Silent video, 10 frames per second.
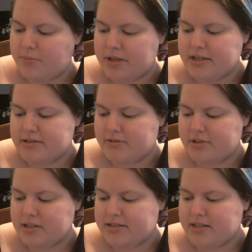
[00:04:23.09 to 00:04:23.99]
because I
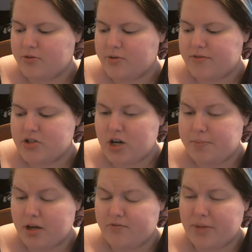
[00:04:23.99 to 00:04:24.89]
realized I don't have a
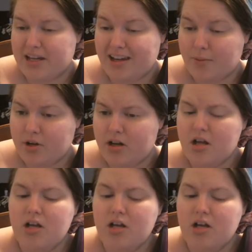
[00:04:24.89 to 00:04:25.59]
tripod for my camera.